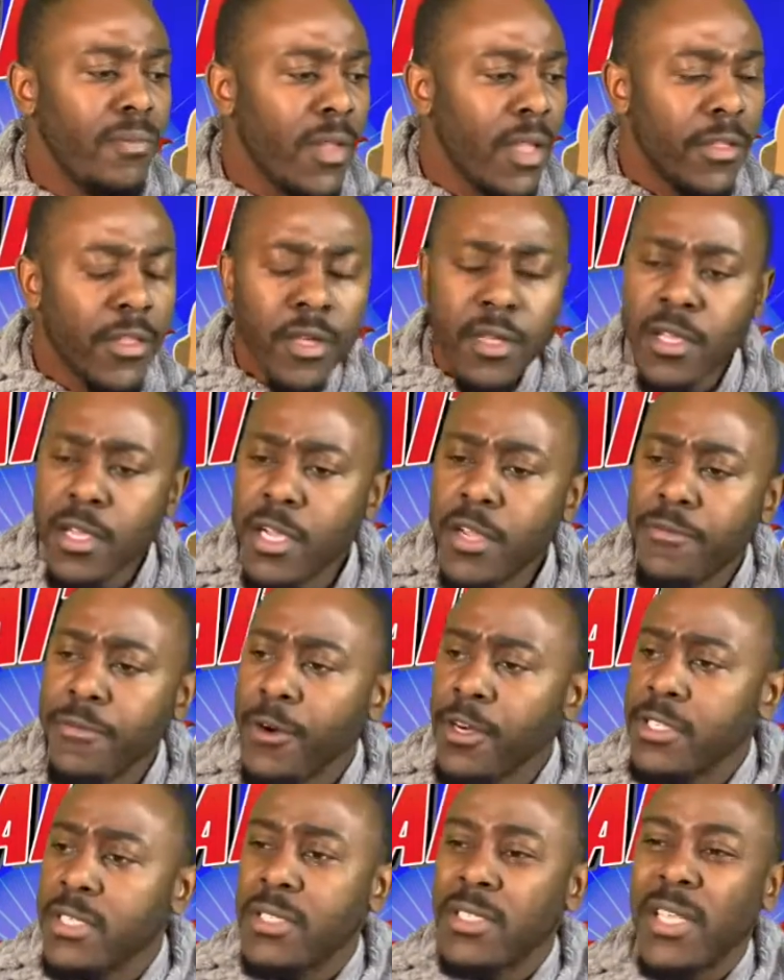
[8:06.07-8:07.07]
the good
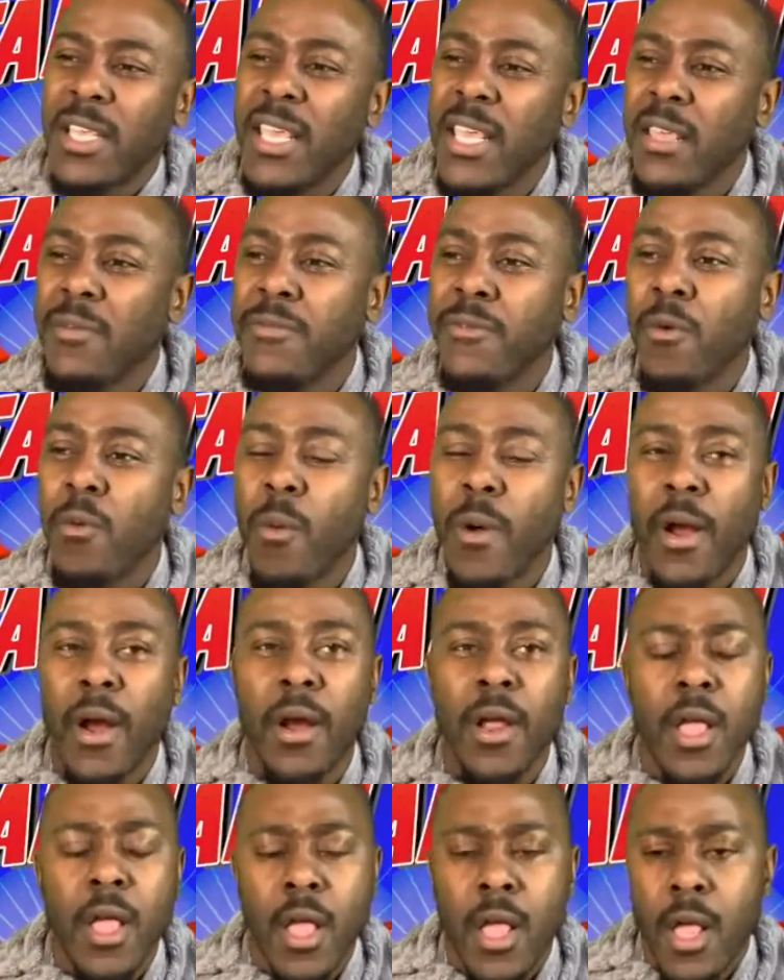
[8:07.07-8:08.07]
versus evil,
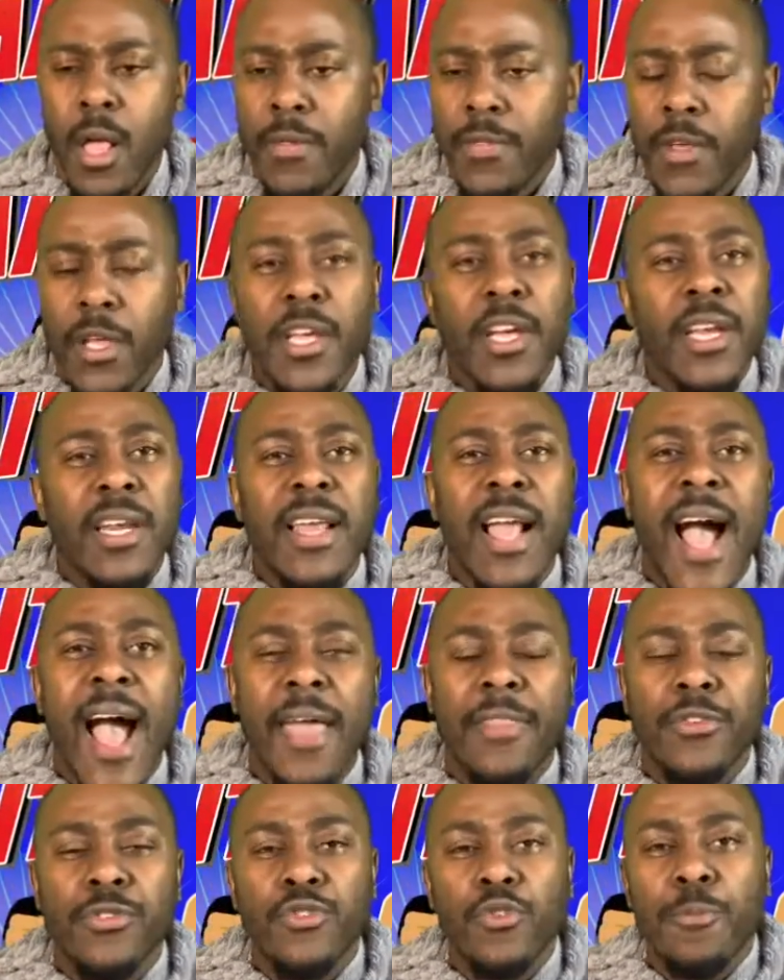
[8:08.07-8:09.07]
where the good guy,
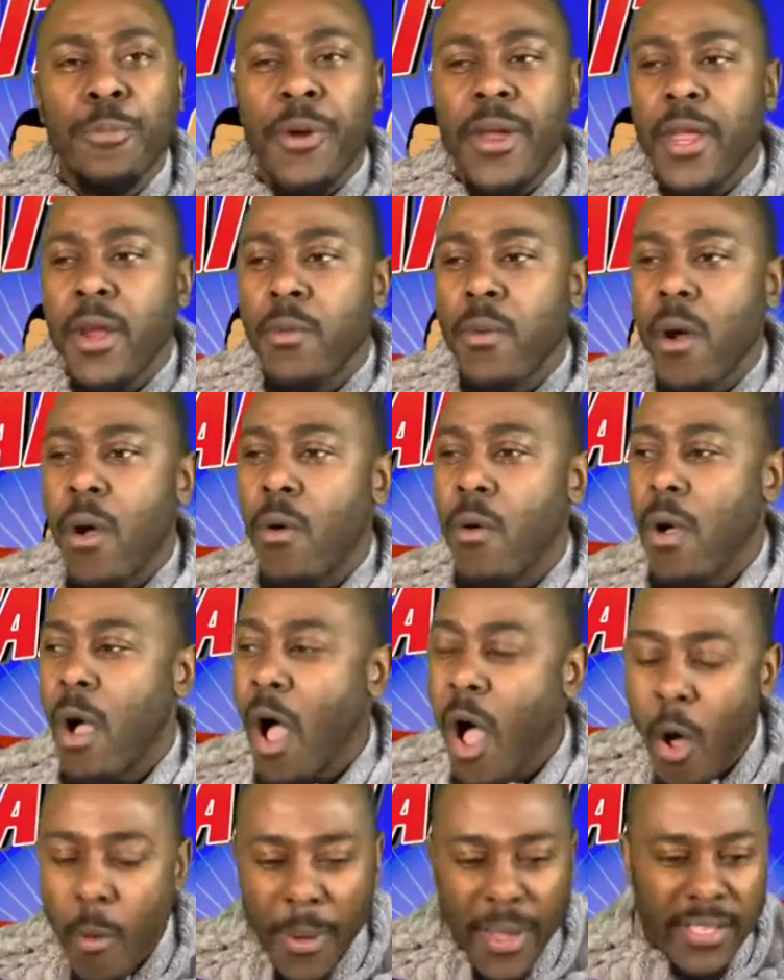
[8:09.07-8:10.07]
the superhero,
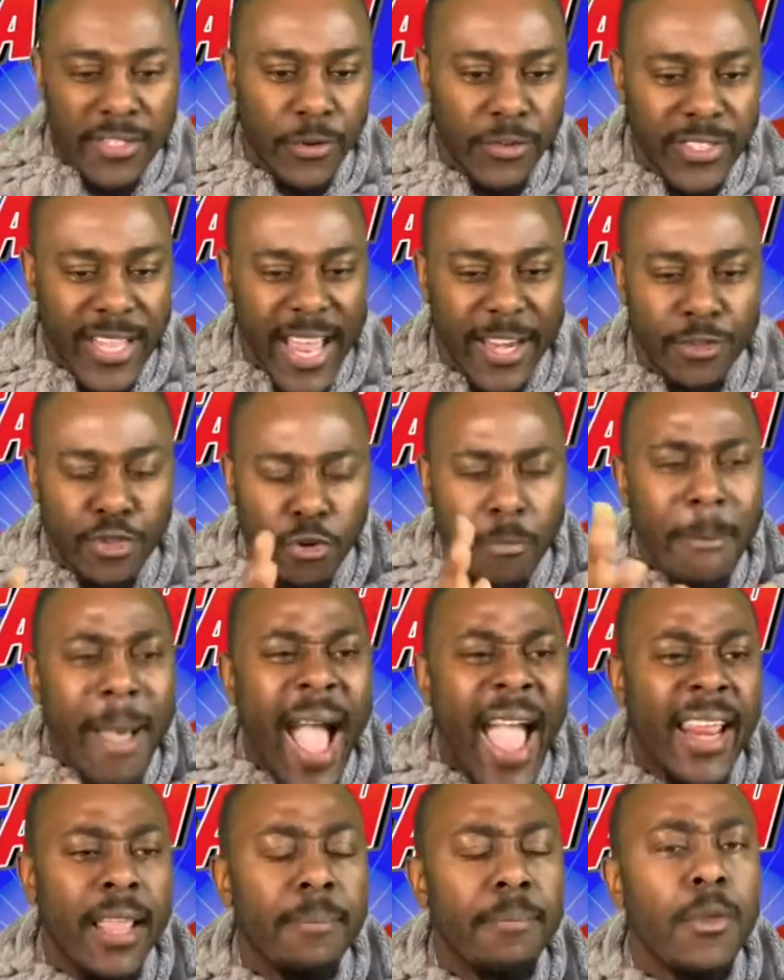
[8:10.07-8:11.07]
always there's that
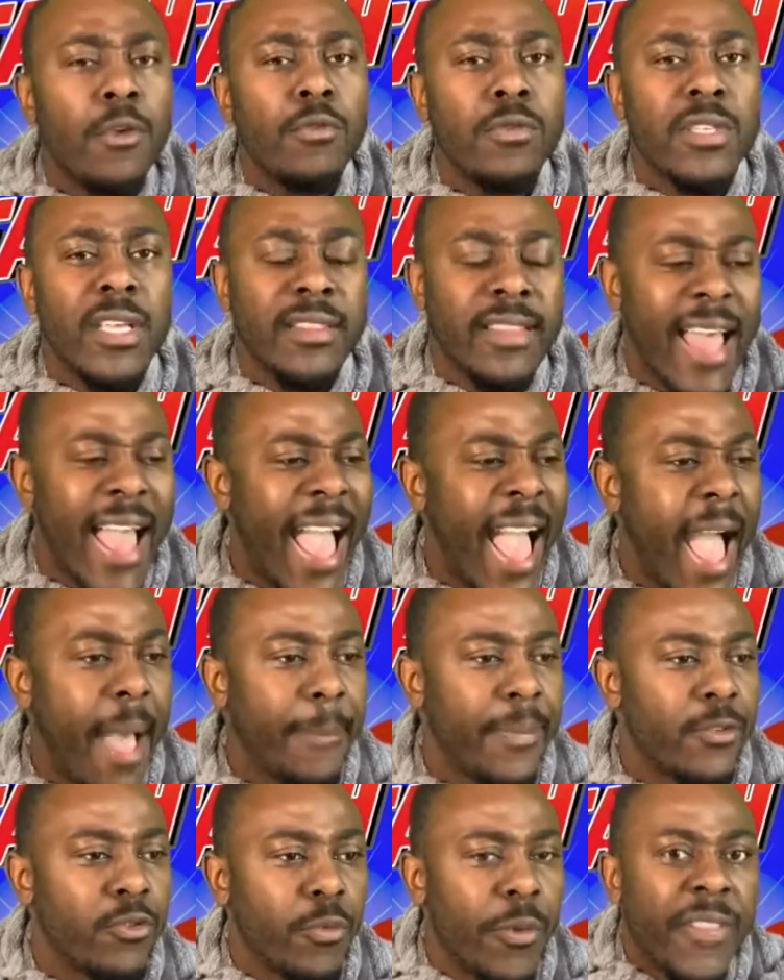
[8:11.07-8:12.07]
dramatic music that
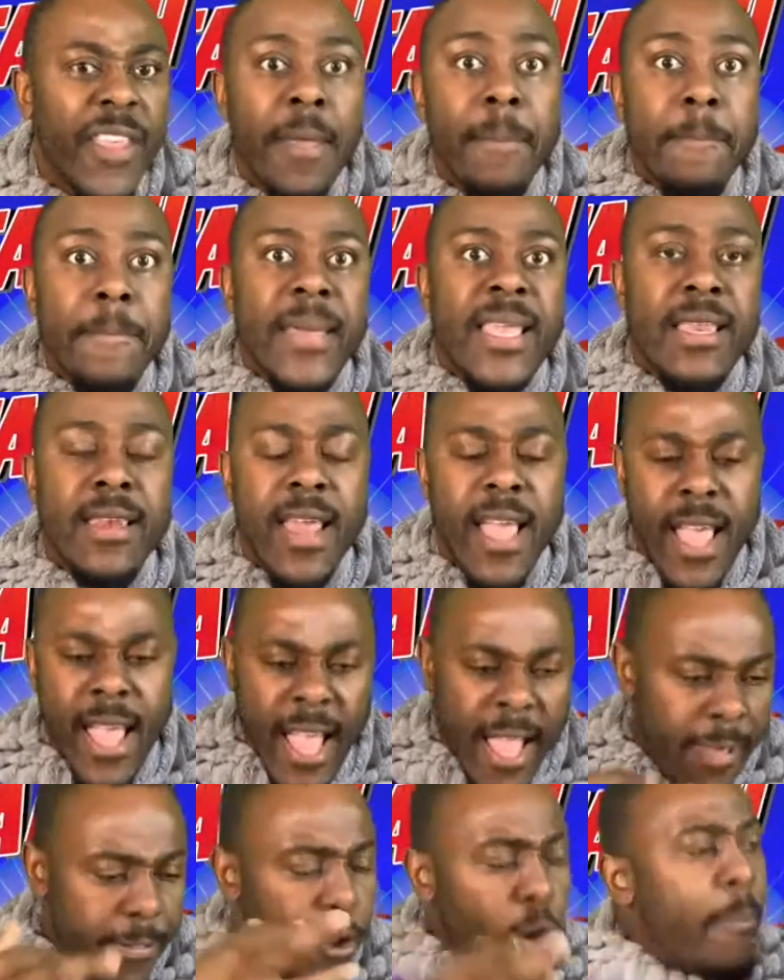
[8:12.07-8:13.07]
happens when they meet
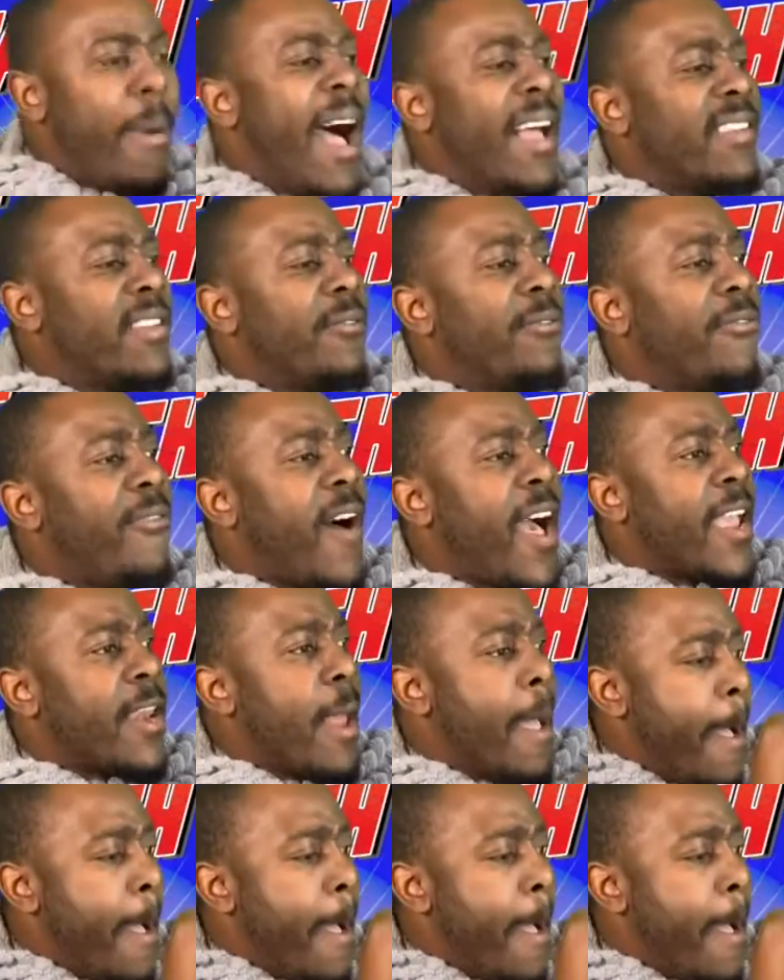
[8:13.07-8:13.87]
and they're about to fight.